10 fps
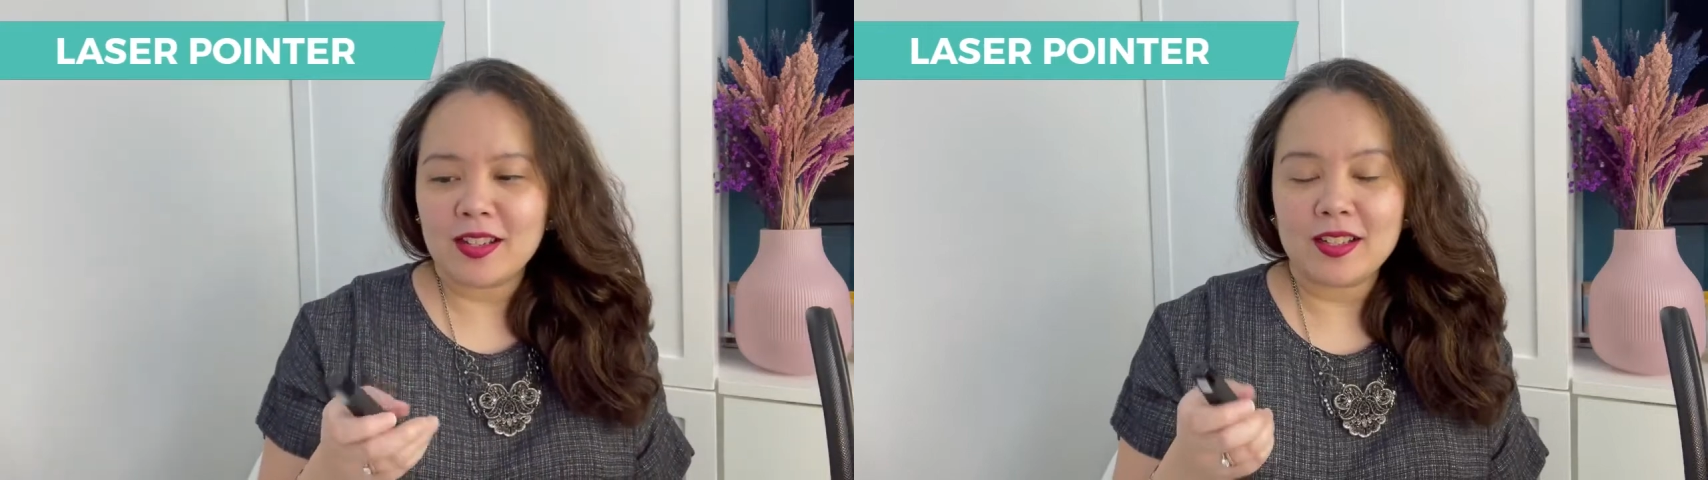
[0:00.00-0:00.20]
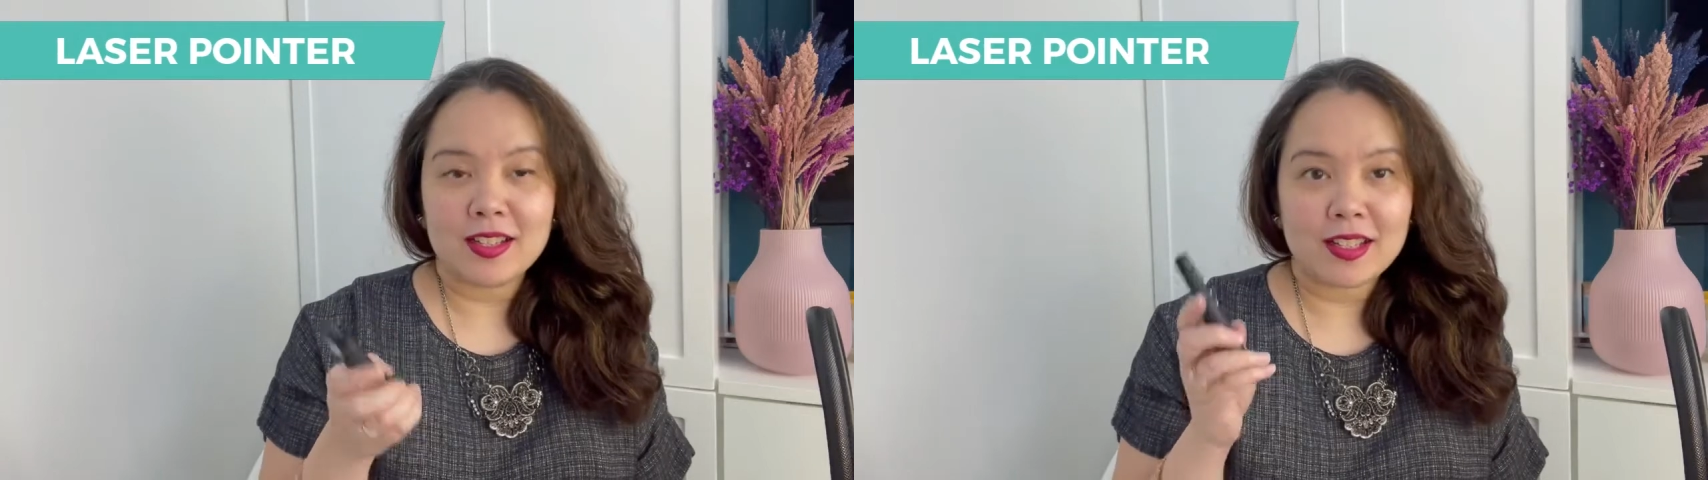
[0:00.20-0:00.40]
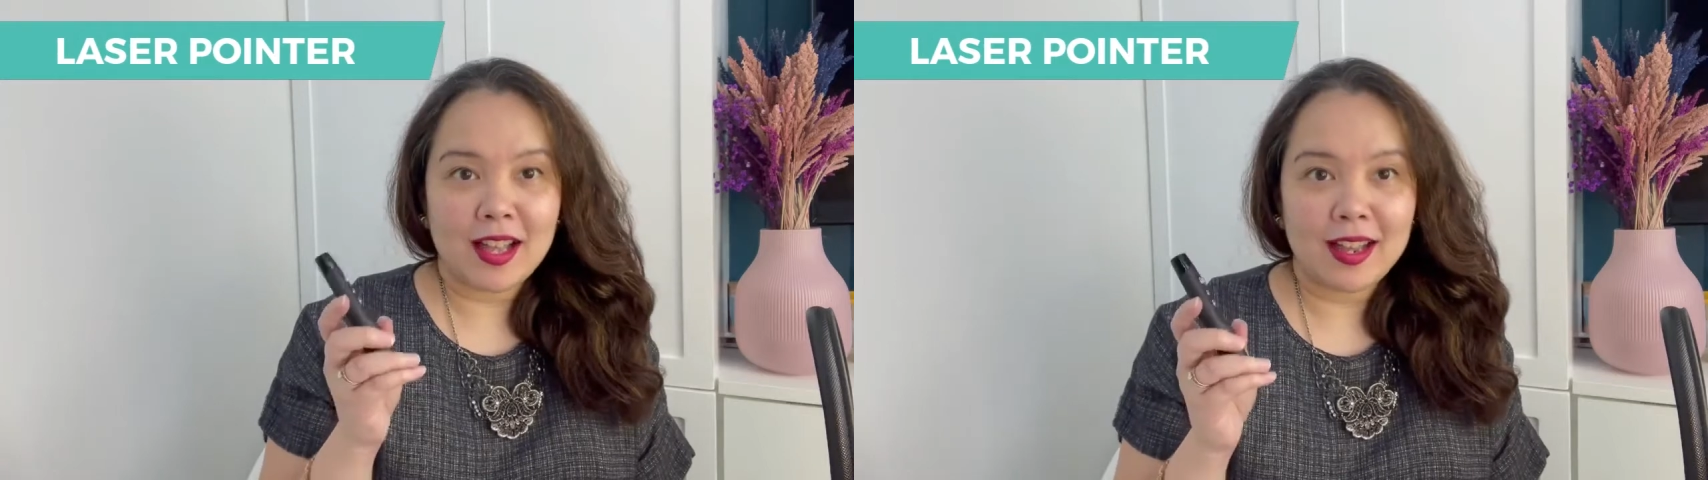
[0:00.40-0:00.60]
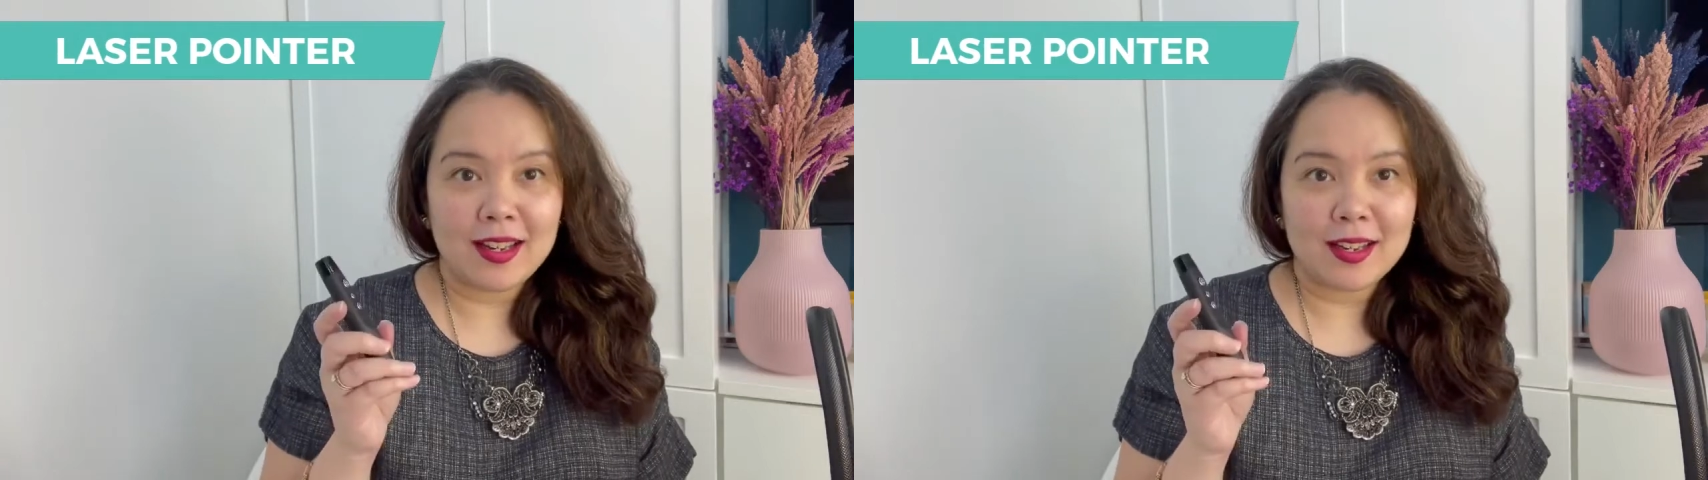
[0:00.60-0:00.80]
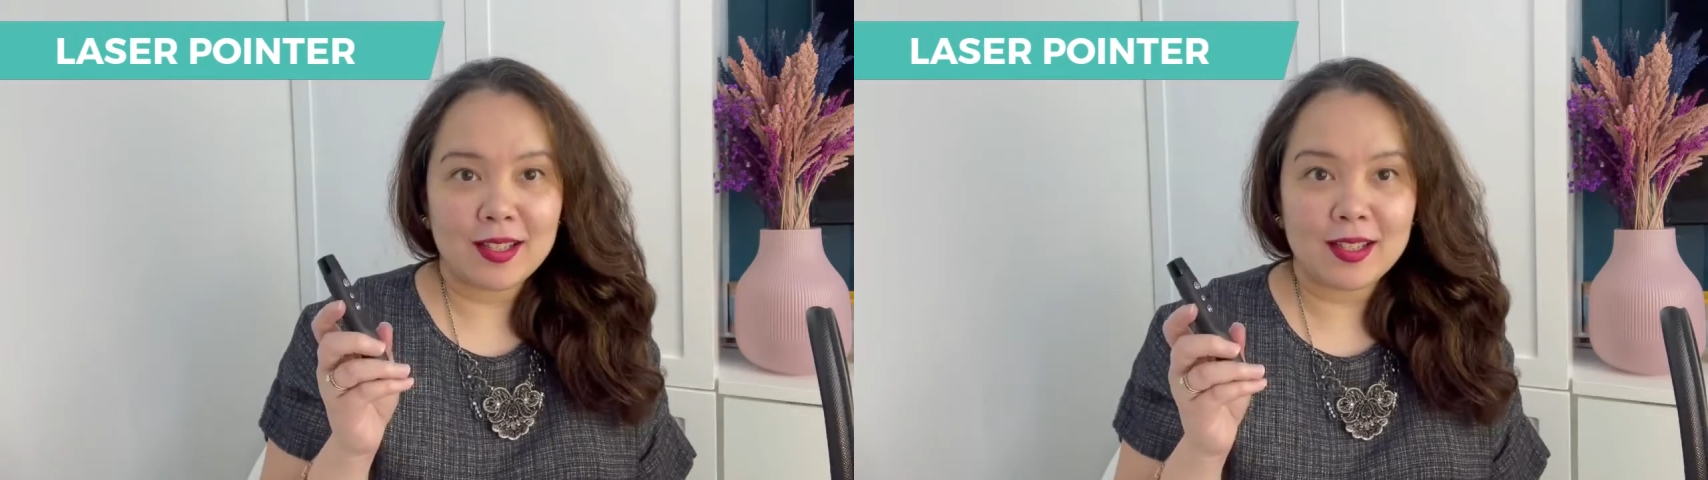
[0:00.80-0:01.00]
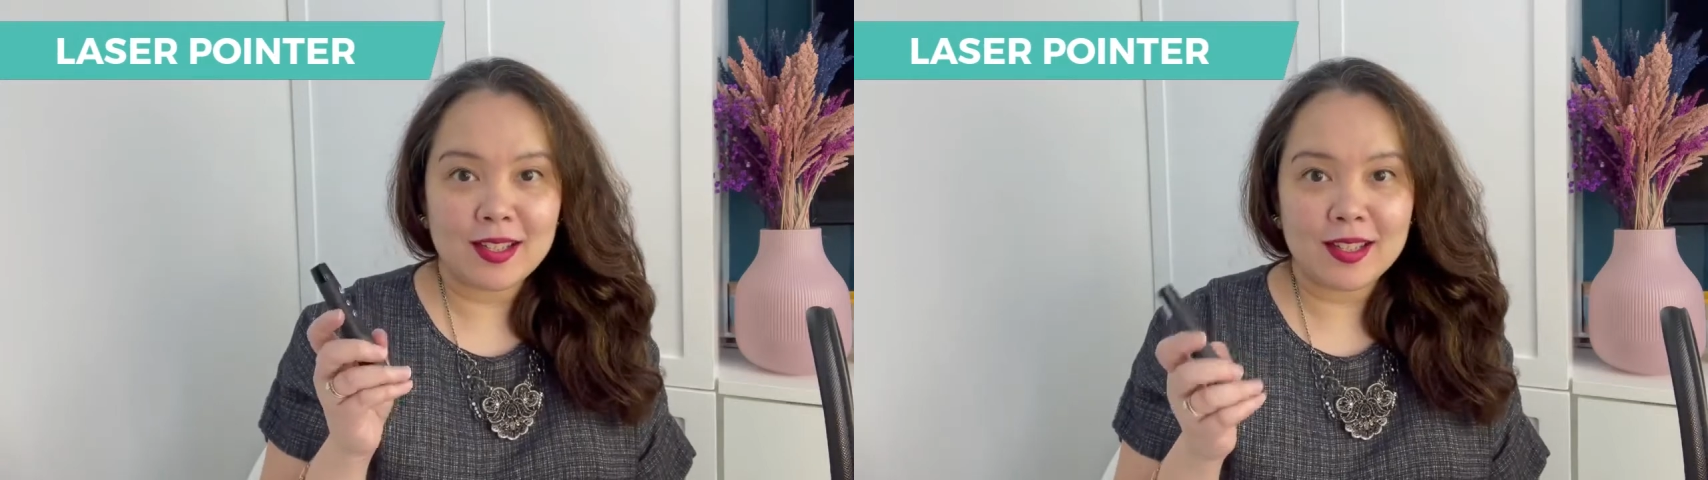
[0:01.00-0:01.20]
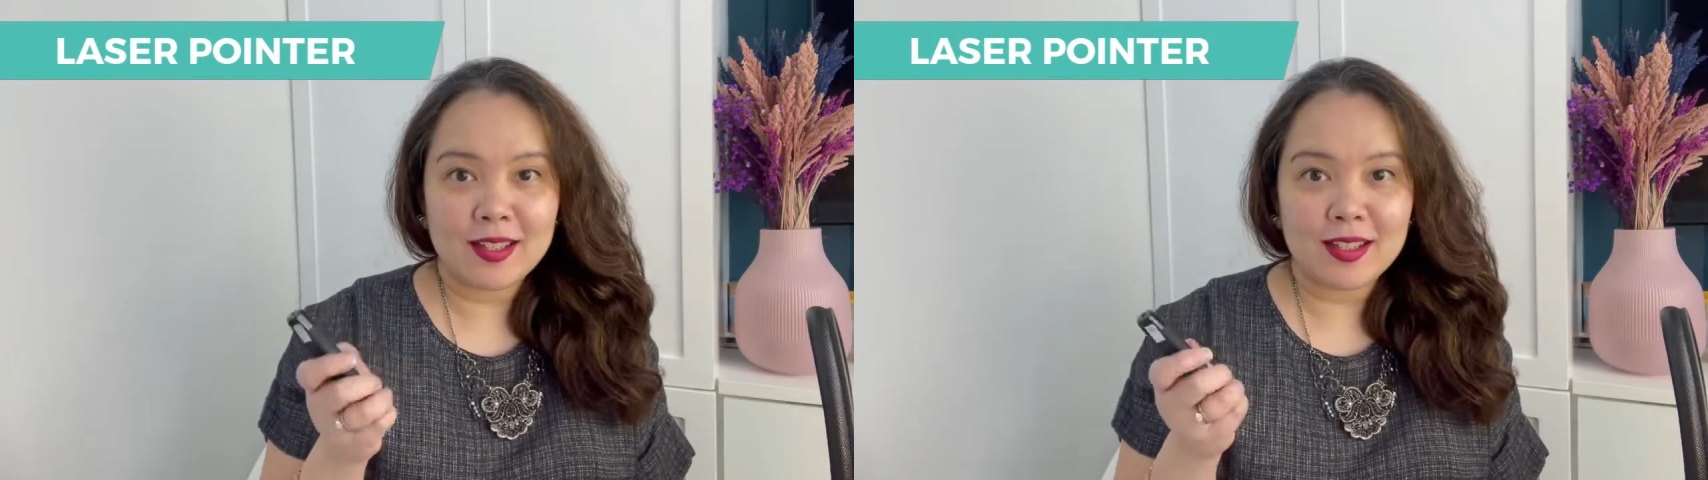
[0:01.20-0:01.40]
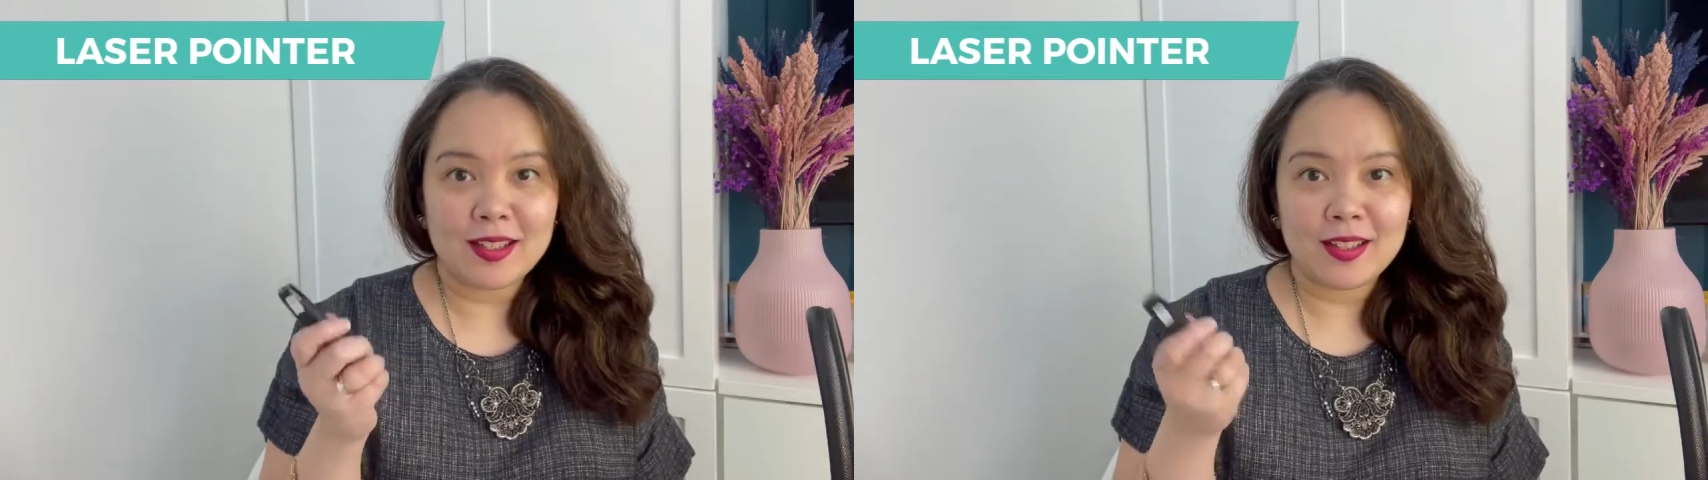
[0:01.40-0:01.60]
slide
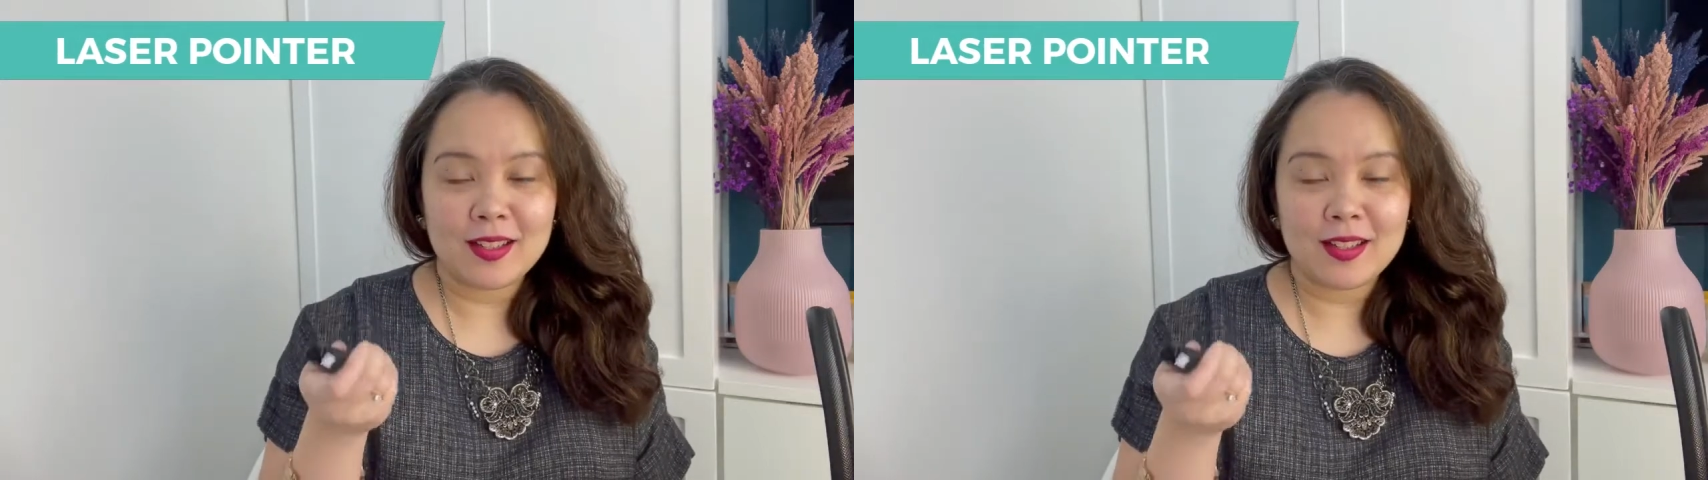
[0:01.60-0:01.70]
assistant,